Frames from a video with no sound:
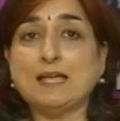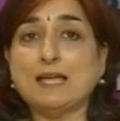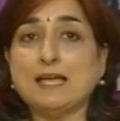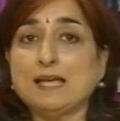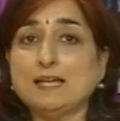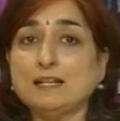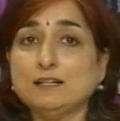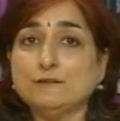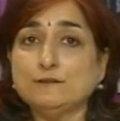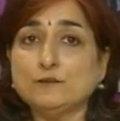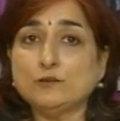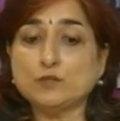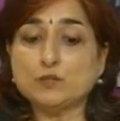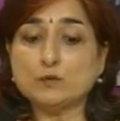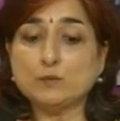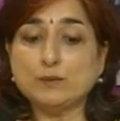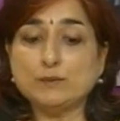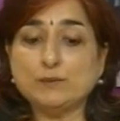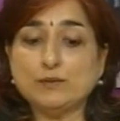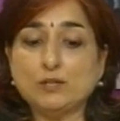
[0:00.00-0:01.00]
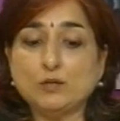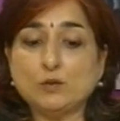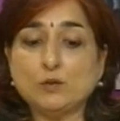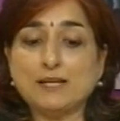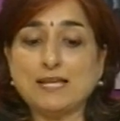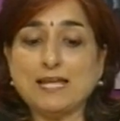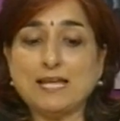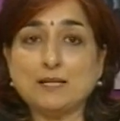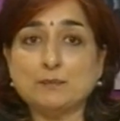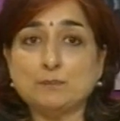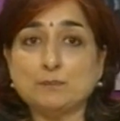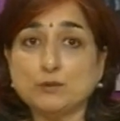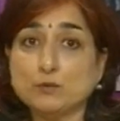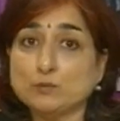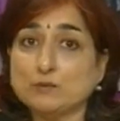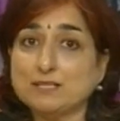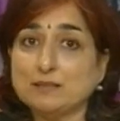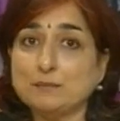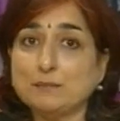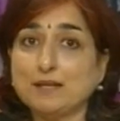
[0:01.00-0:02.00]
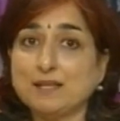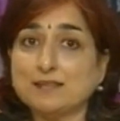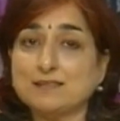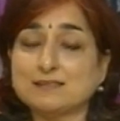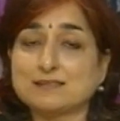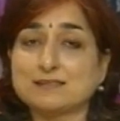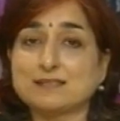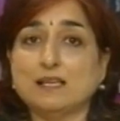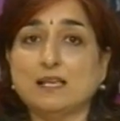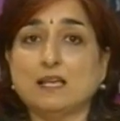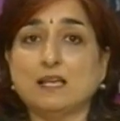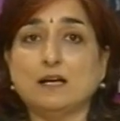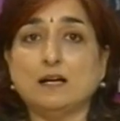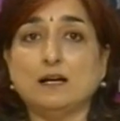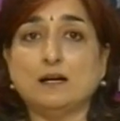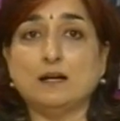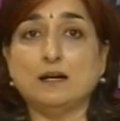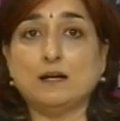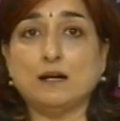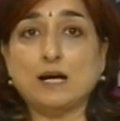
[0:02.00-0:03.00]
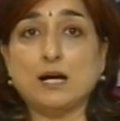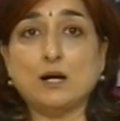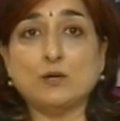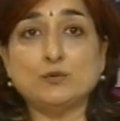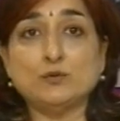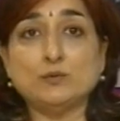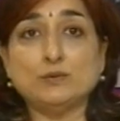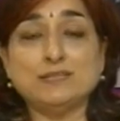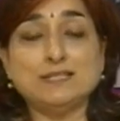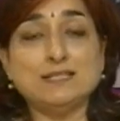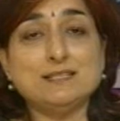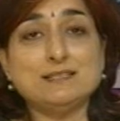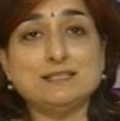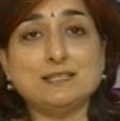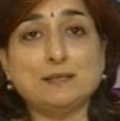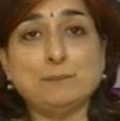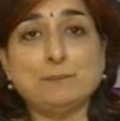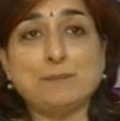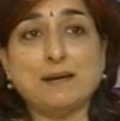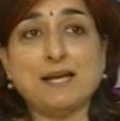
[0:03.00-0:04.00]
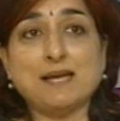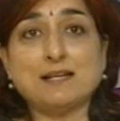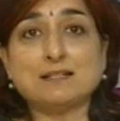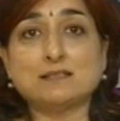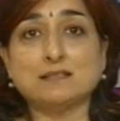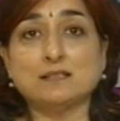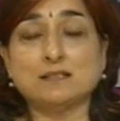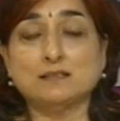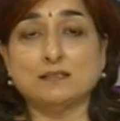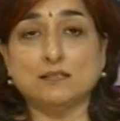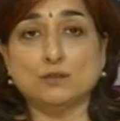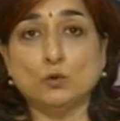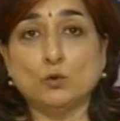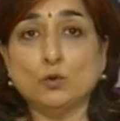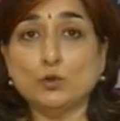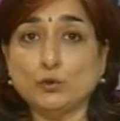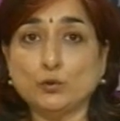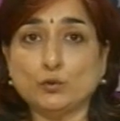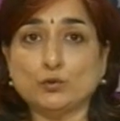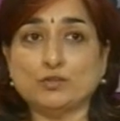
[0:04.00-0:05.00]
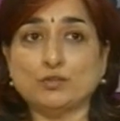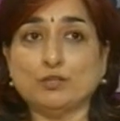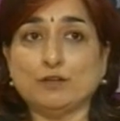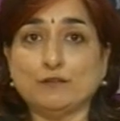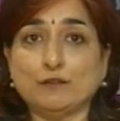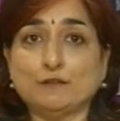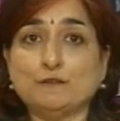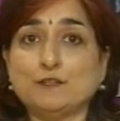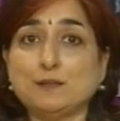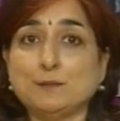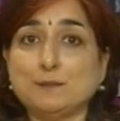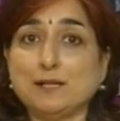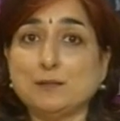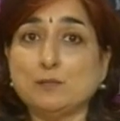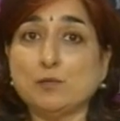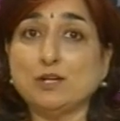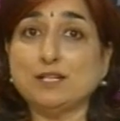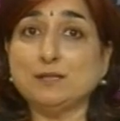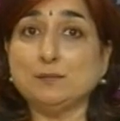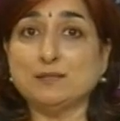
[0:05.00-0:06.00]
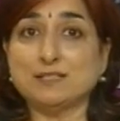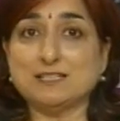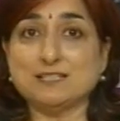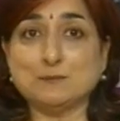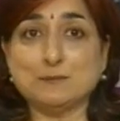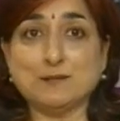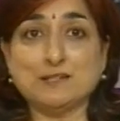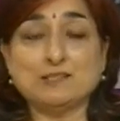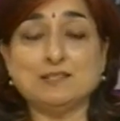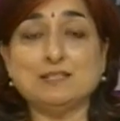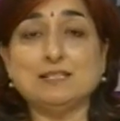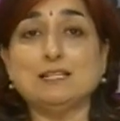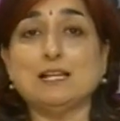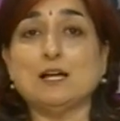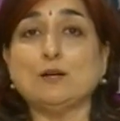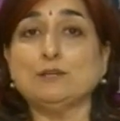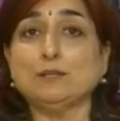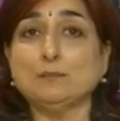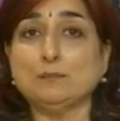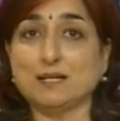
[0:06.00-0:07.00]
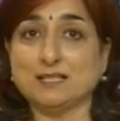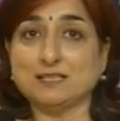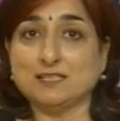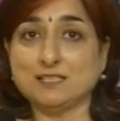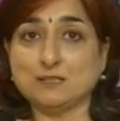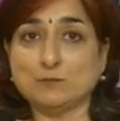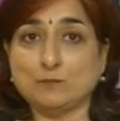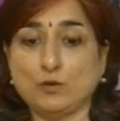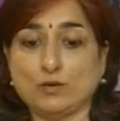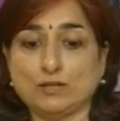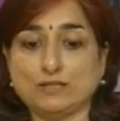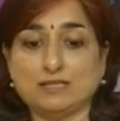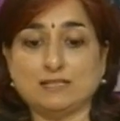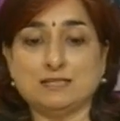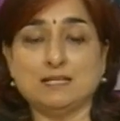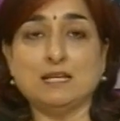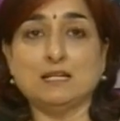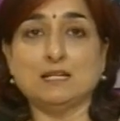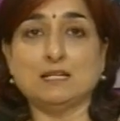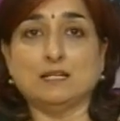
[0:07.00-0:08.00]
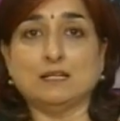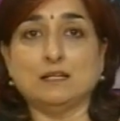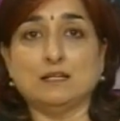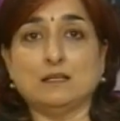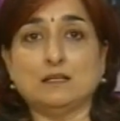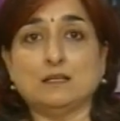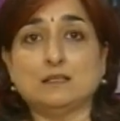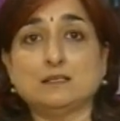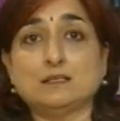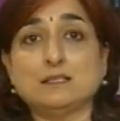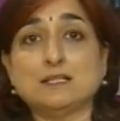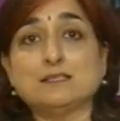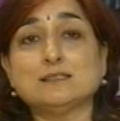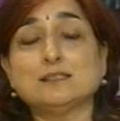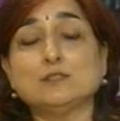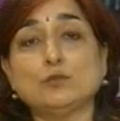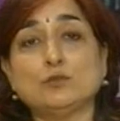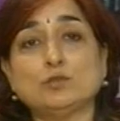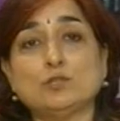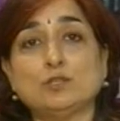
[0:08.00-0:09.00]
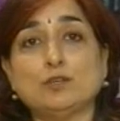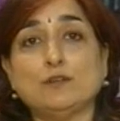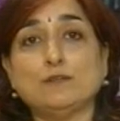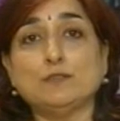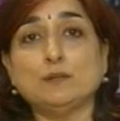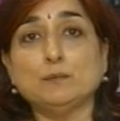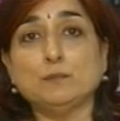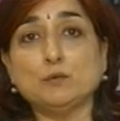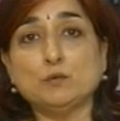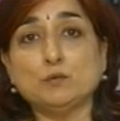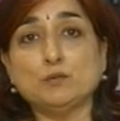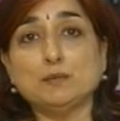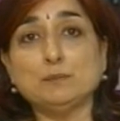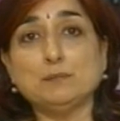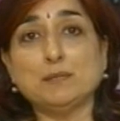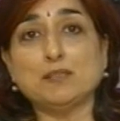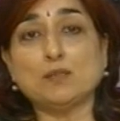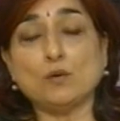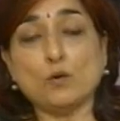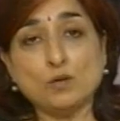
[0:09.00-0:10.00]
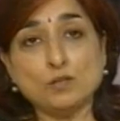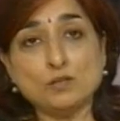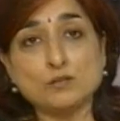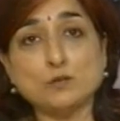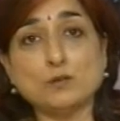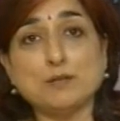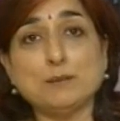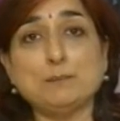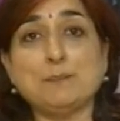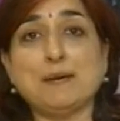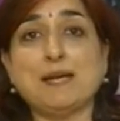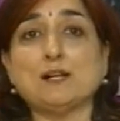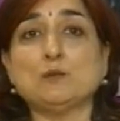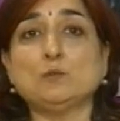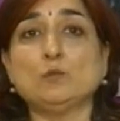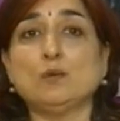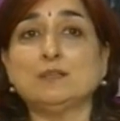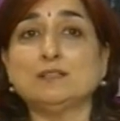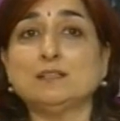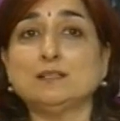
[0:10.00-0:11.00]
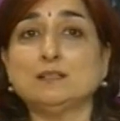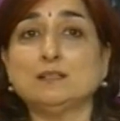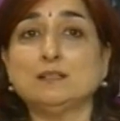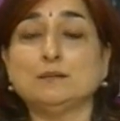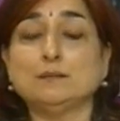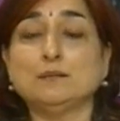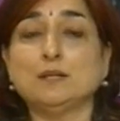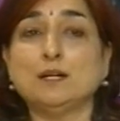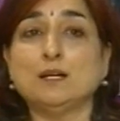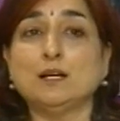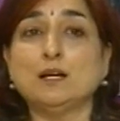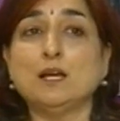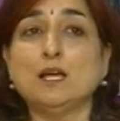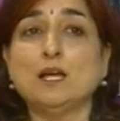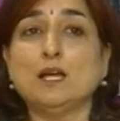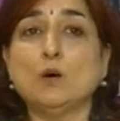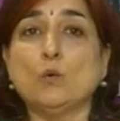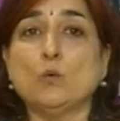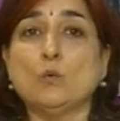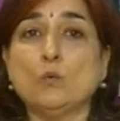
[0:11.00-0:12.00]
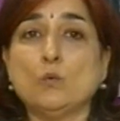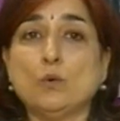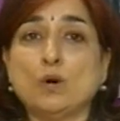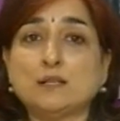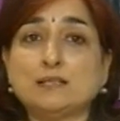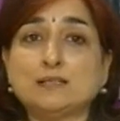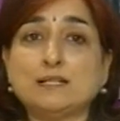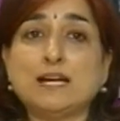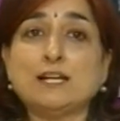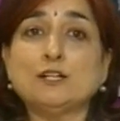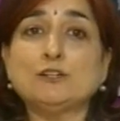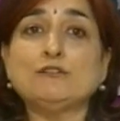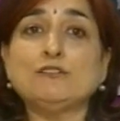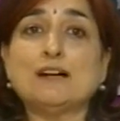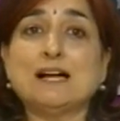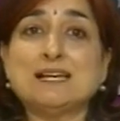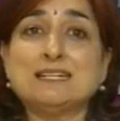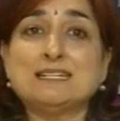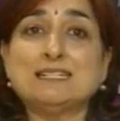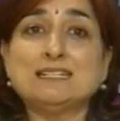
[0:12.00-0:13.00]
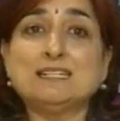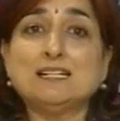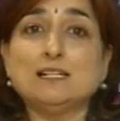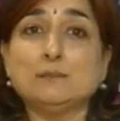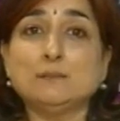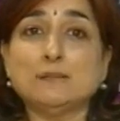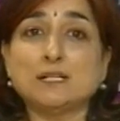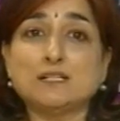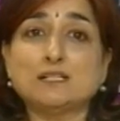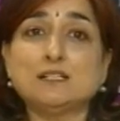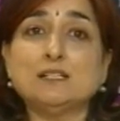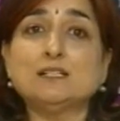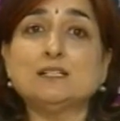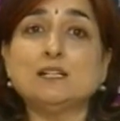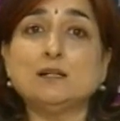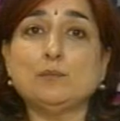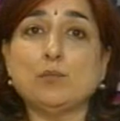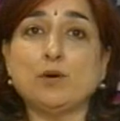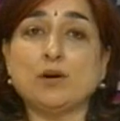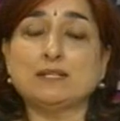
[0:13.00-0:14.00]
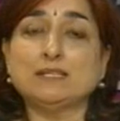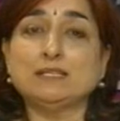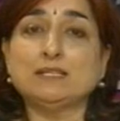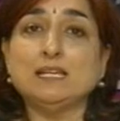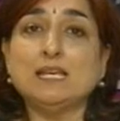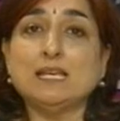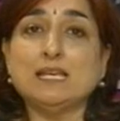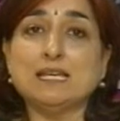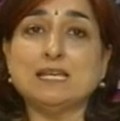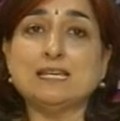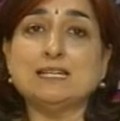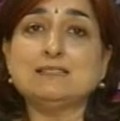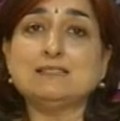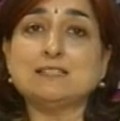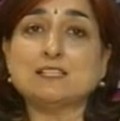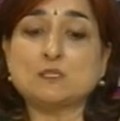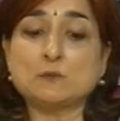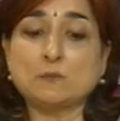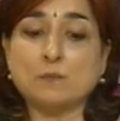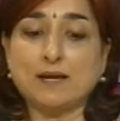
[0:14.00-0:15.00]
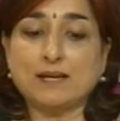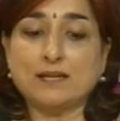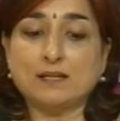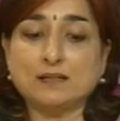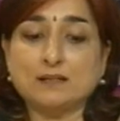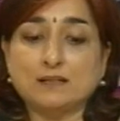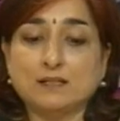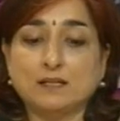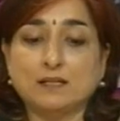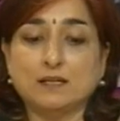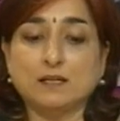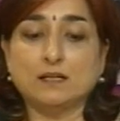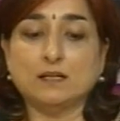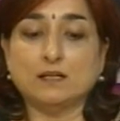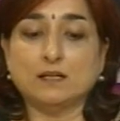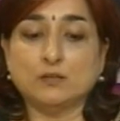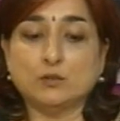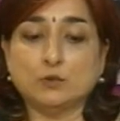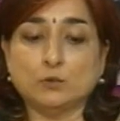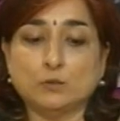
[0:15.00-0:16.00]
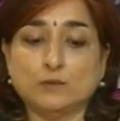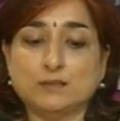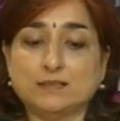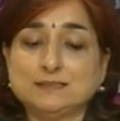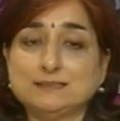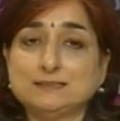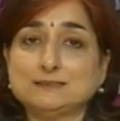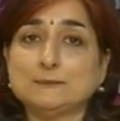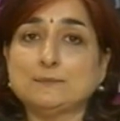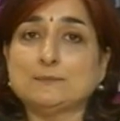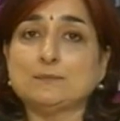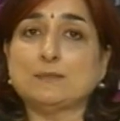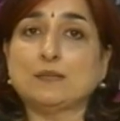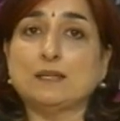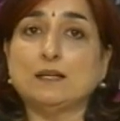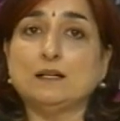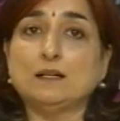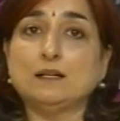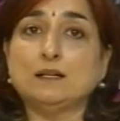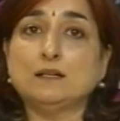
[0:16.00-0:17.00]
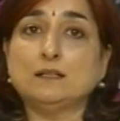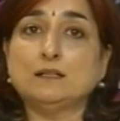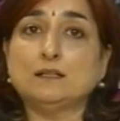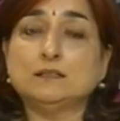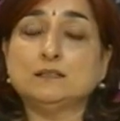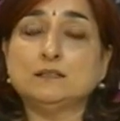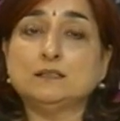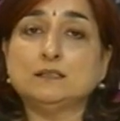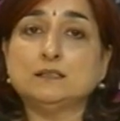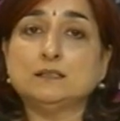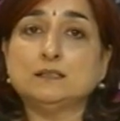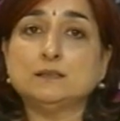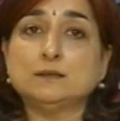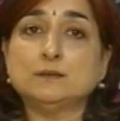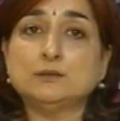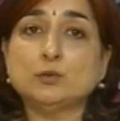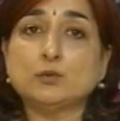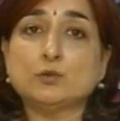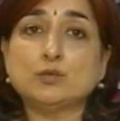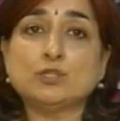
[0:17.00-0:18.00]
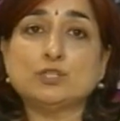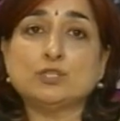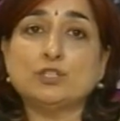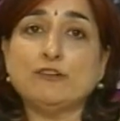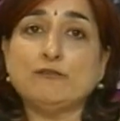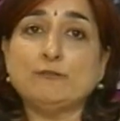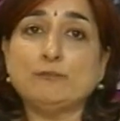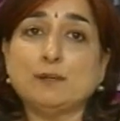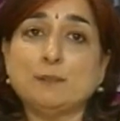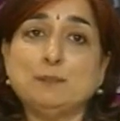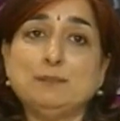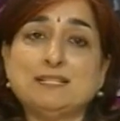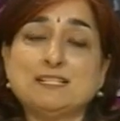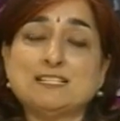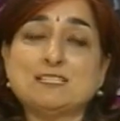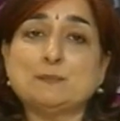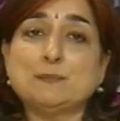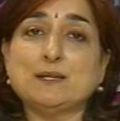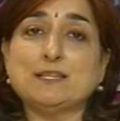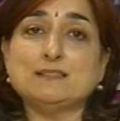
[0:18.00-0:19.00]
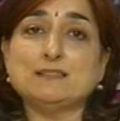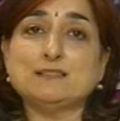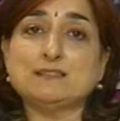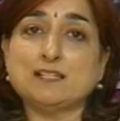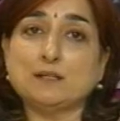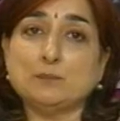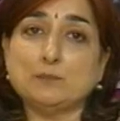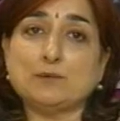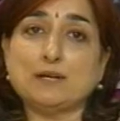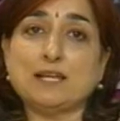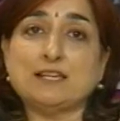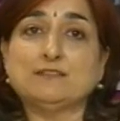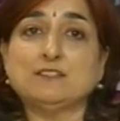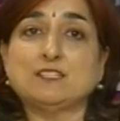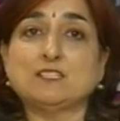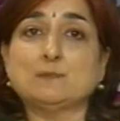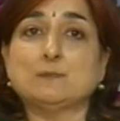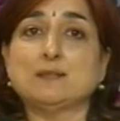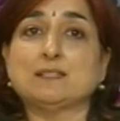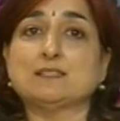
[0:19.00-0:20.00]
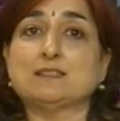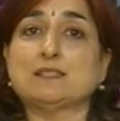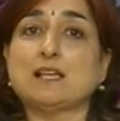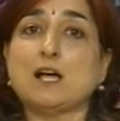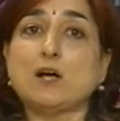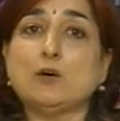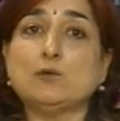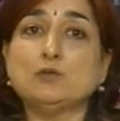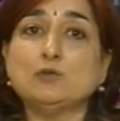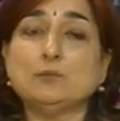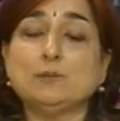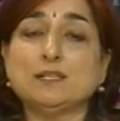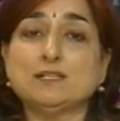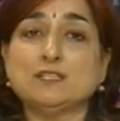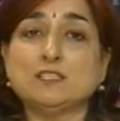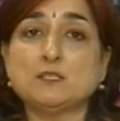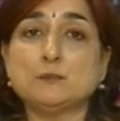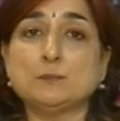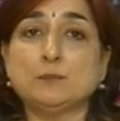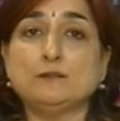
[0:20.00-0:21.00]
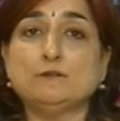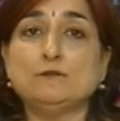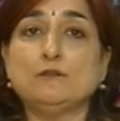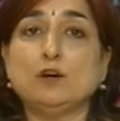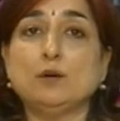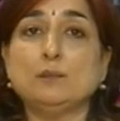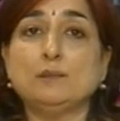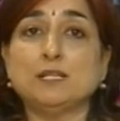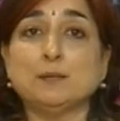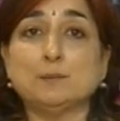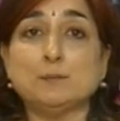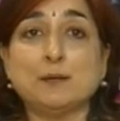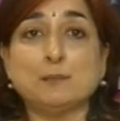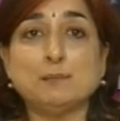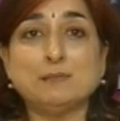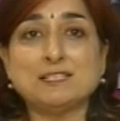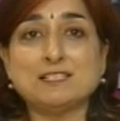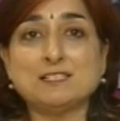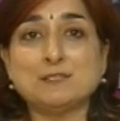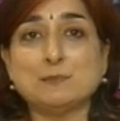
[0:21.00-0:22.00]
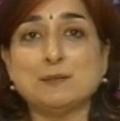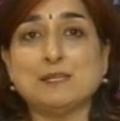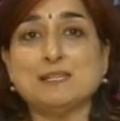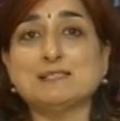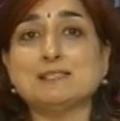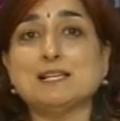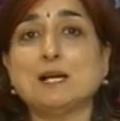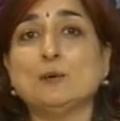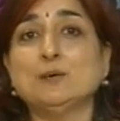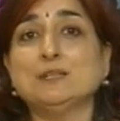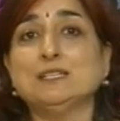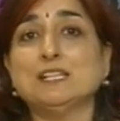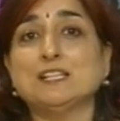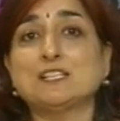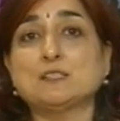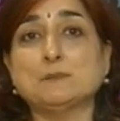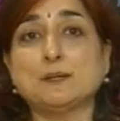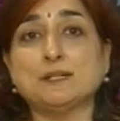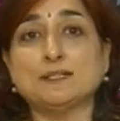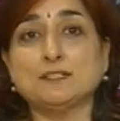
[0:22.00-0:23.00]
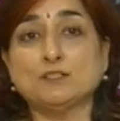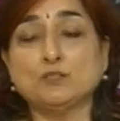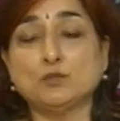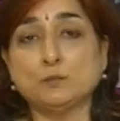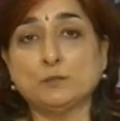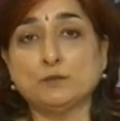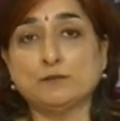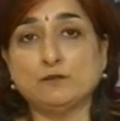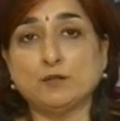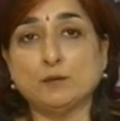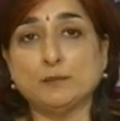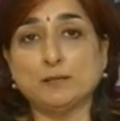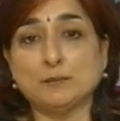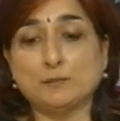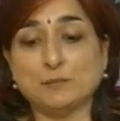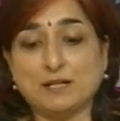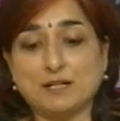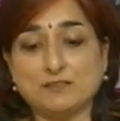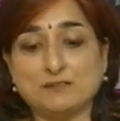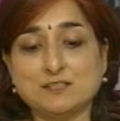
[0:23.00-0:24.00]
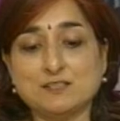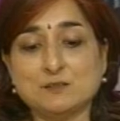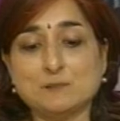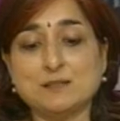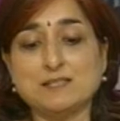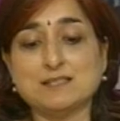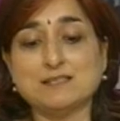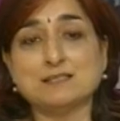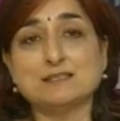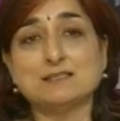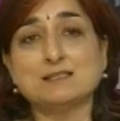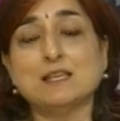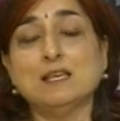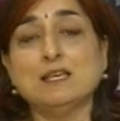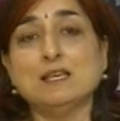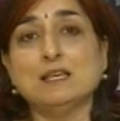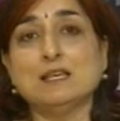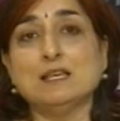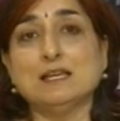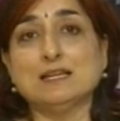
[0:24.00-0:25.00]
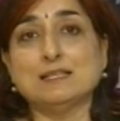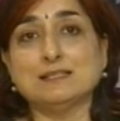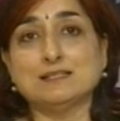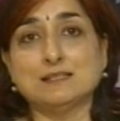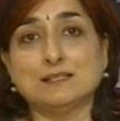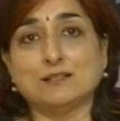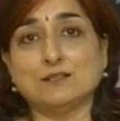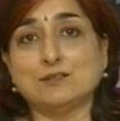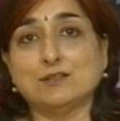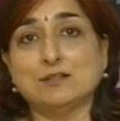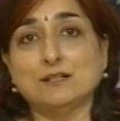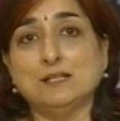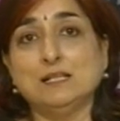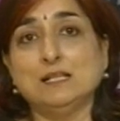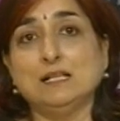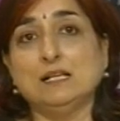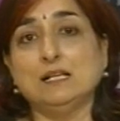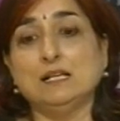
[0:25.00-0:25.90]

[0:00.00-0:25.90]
And of course we will look at beauty myths. How do these impact the whole notion of the female body, but especially now the mother's body? Does the notion of the beauty myth also impact what kind of ideal maternal body is aspired towards? The notion of public spaces and private spaces. How do mothers perform in a public space? How are they expected to perform in private spaces, etc.